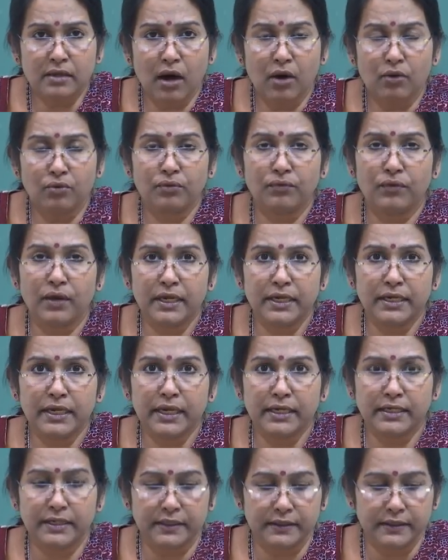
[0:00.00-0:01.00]
how to
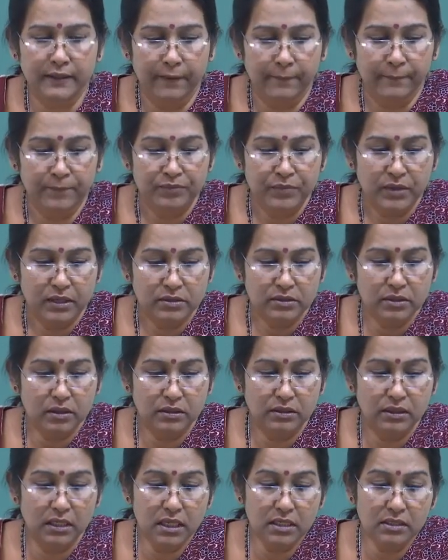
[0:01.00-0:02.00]
validate it. So,
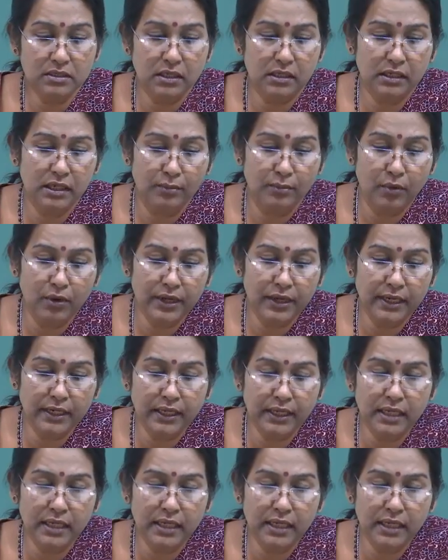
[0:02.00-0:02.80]
does democratic